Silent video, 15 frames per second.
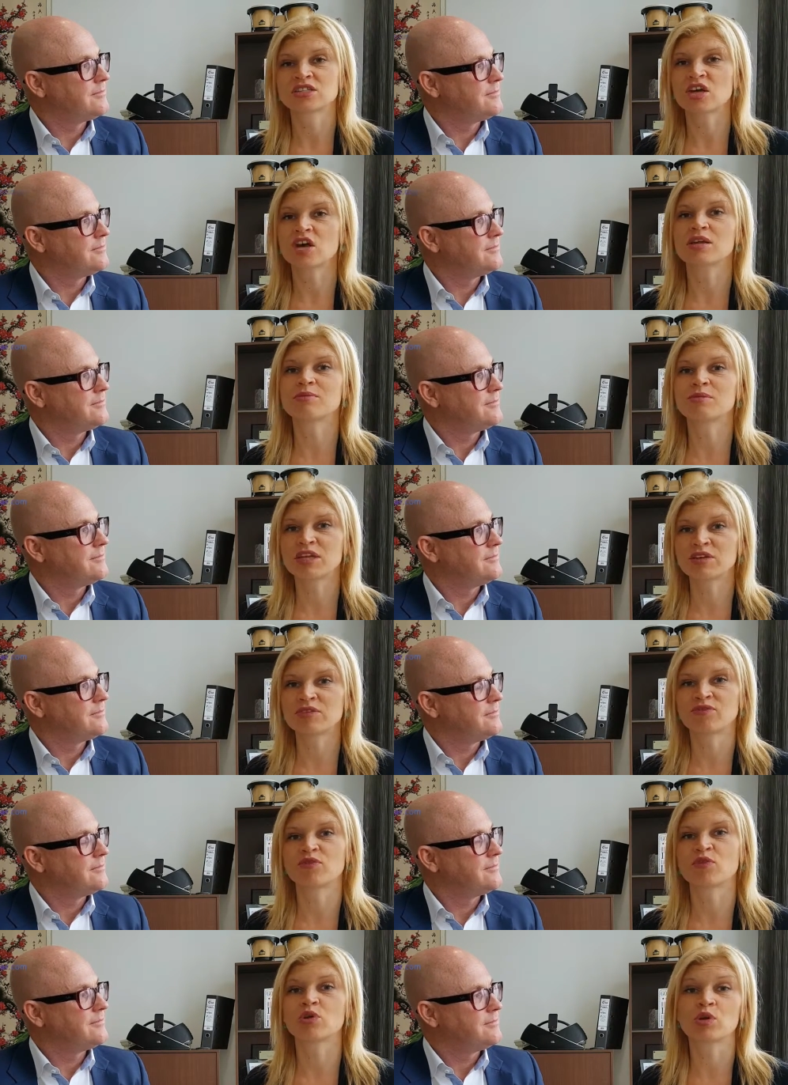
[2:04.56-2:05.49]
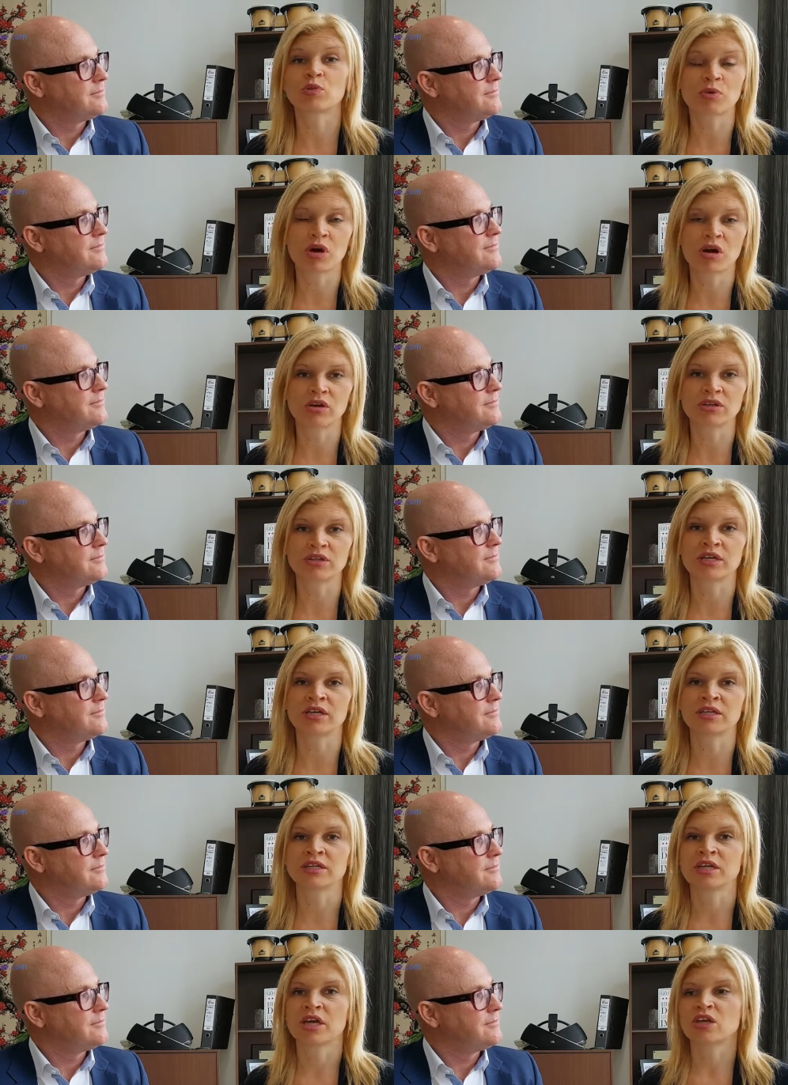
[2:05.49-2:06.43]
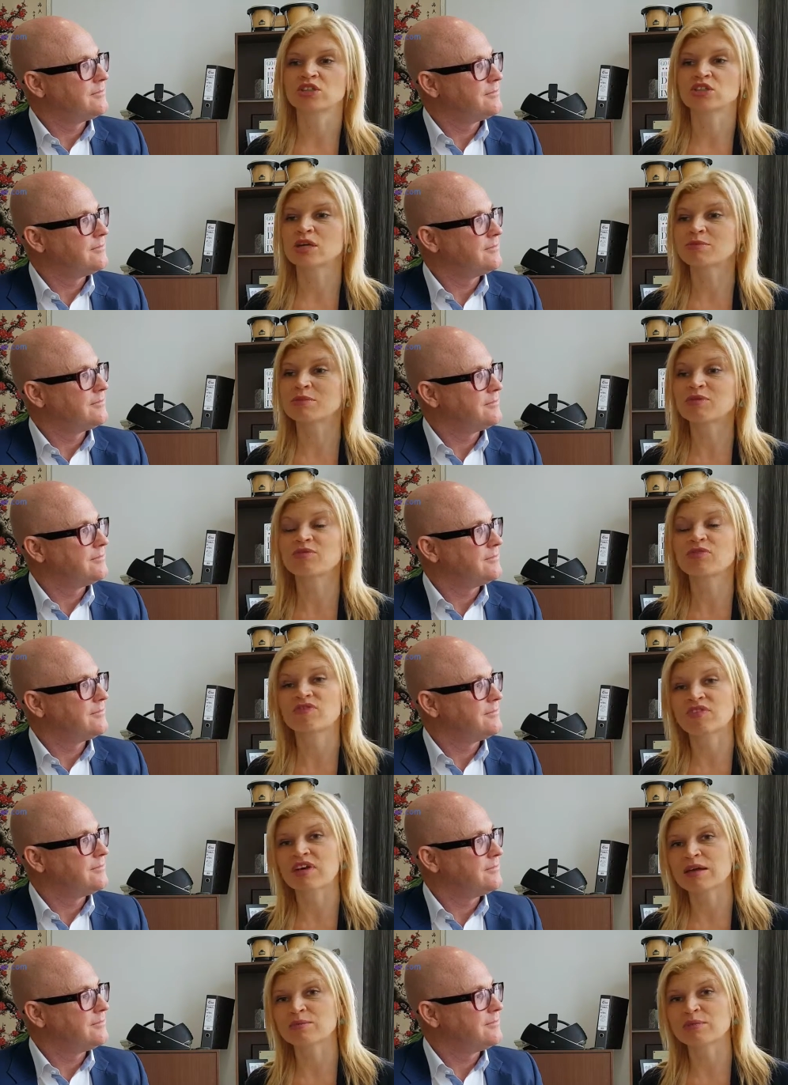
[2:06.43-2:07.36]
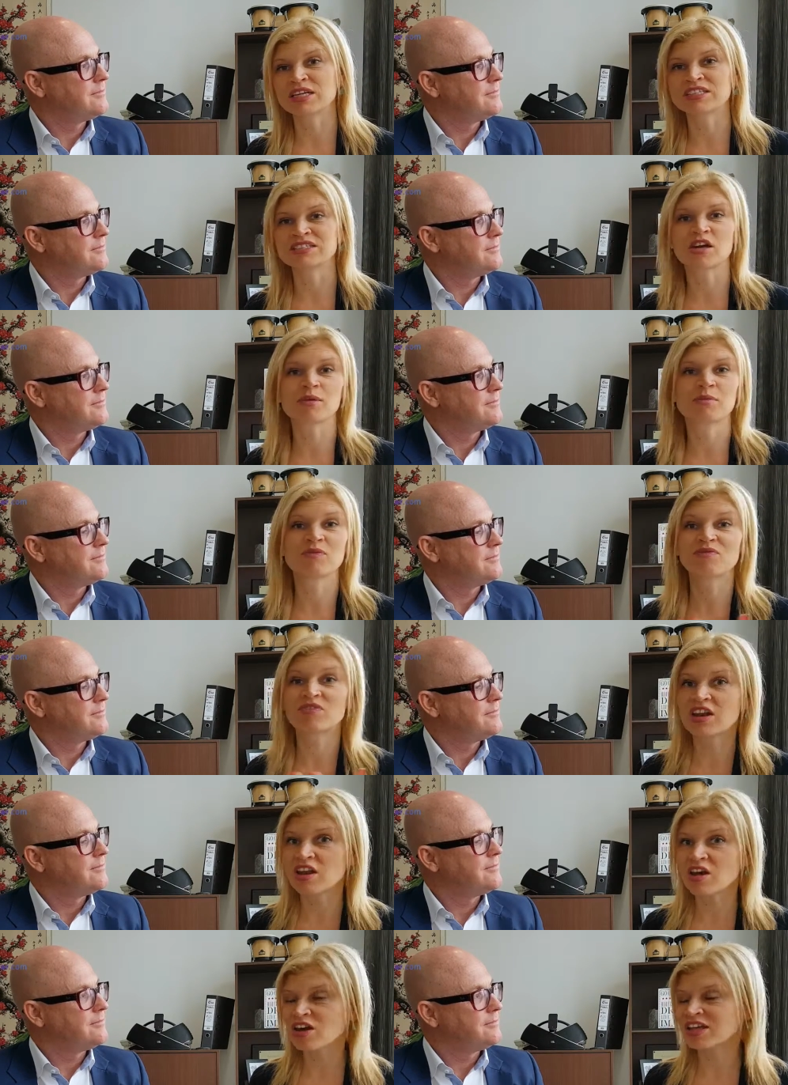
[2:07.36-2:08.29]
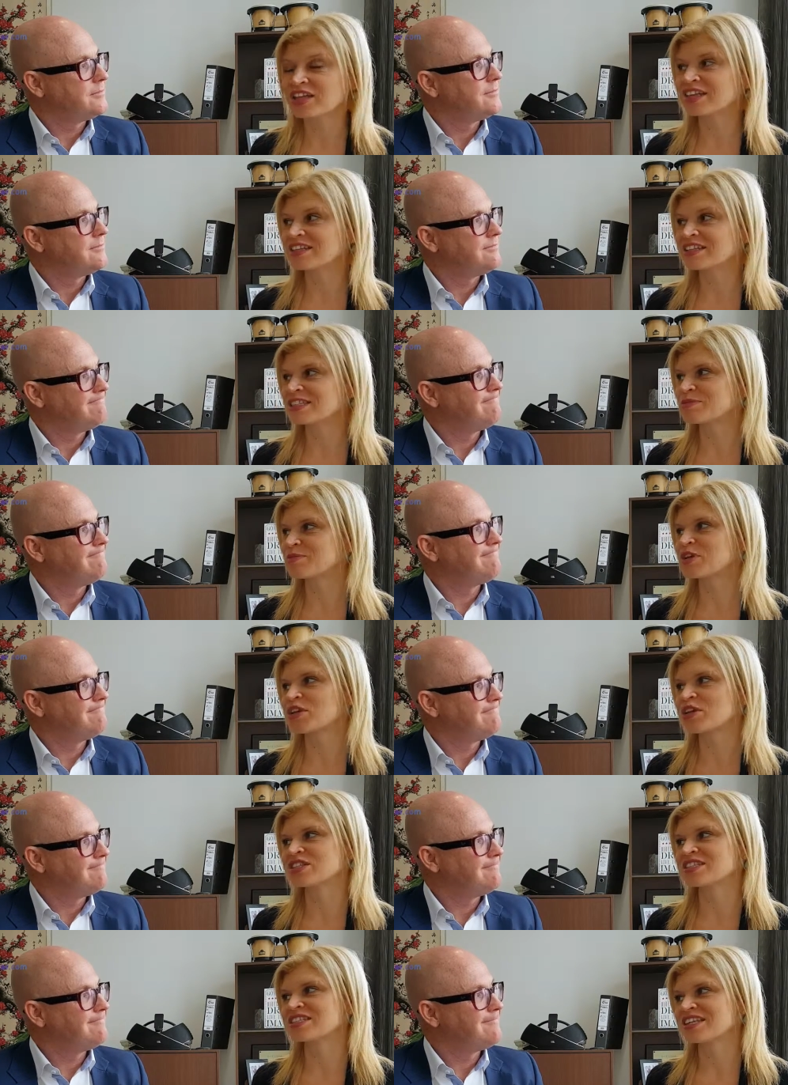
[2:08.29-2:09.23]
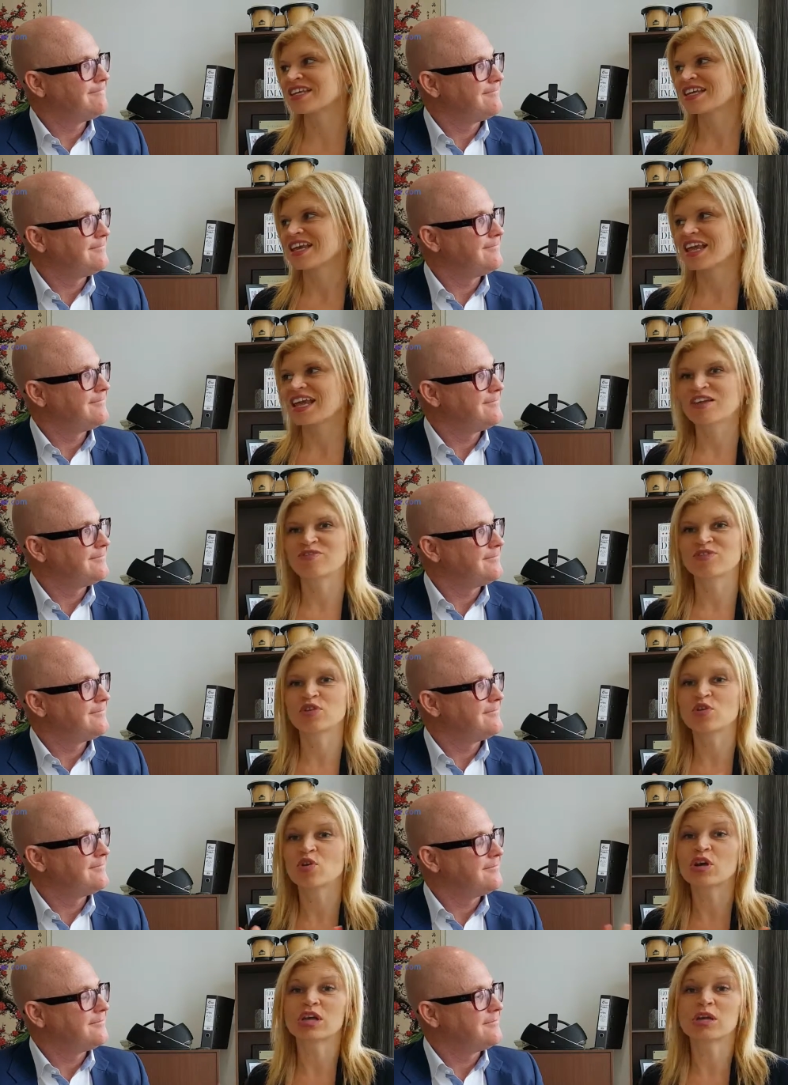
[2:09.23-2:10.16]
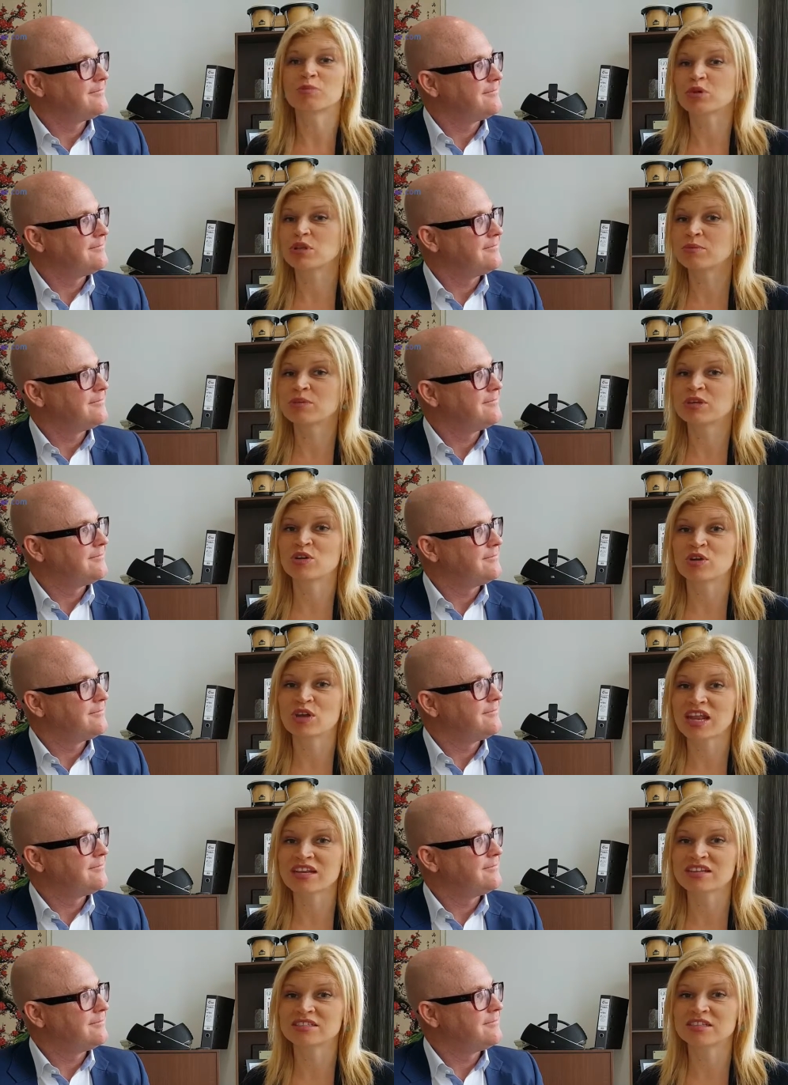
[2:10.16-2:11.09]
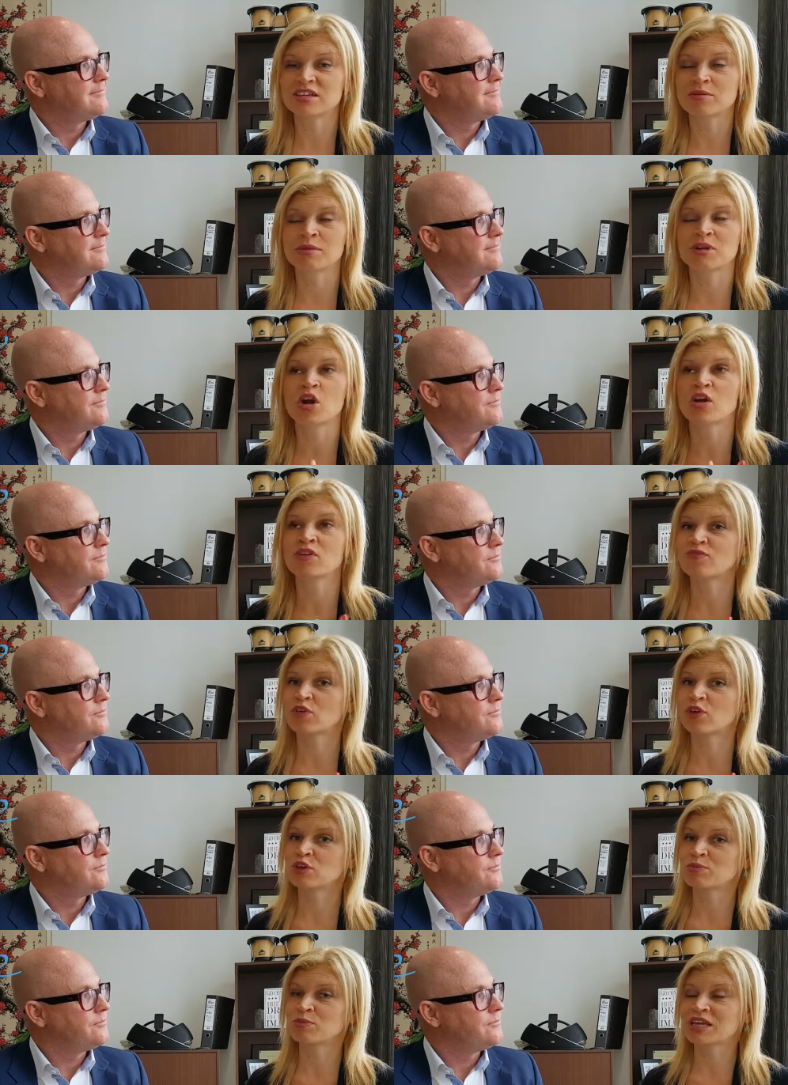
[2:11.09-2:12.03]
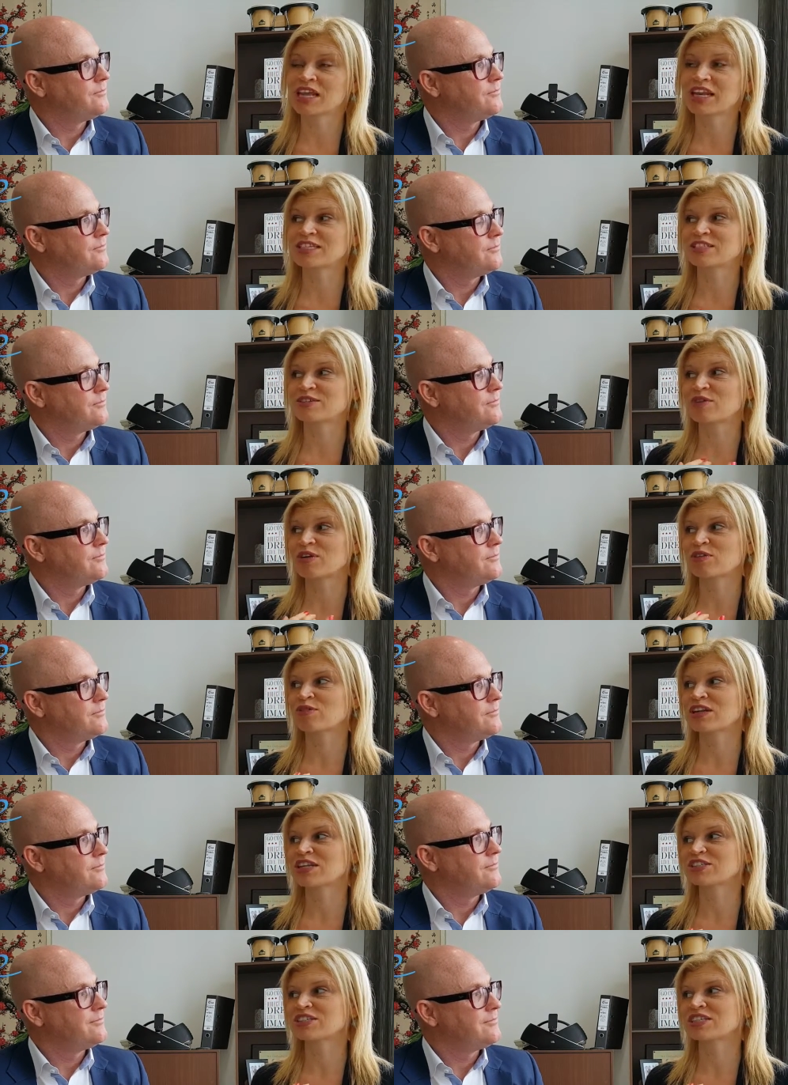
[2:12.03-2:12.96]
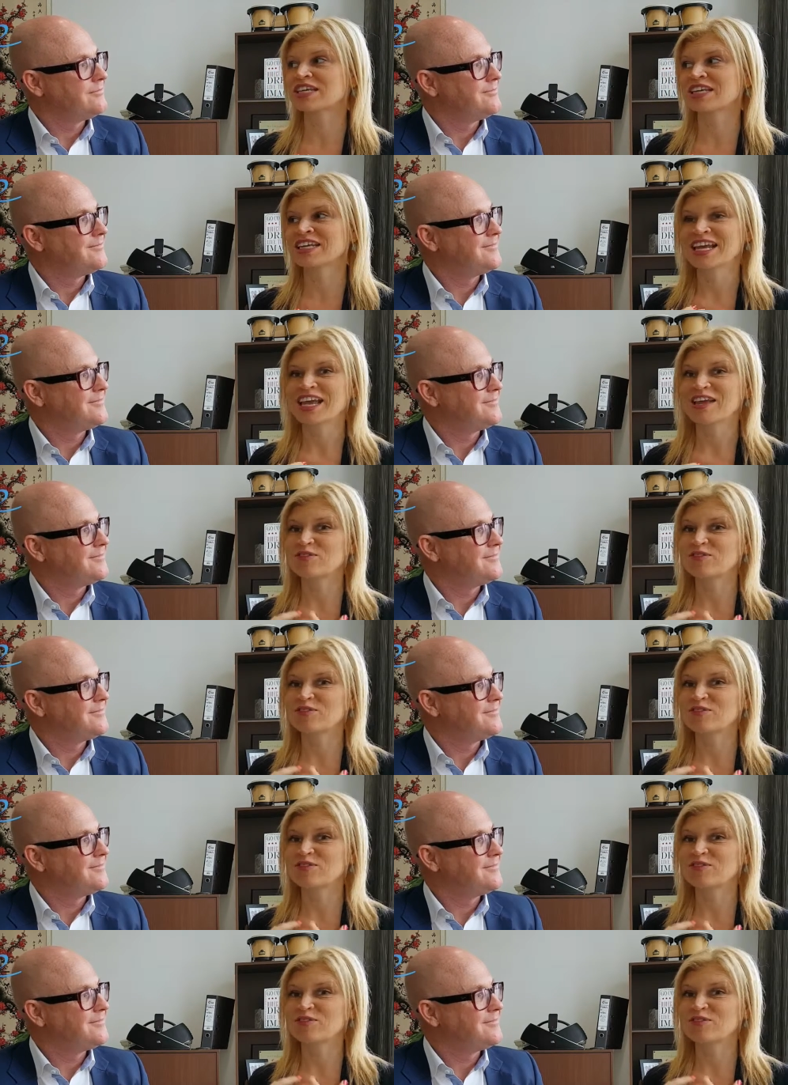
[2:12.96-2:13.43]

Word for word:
Speaker 1: time in for your partner, time in for family, time in for lions, because if you're not going to put them in your calendar, I mean, I follow my calendar very religiously.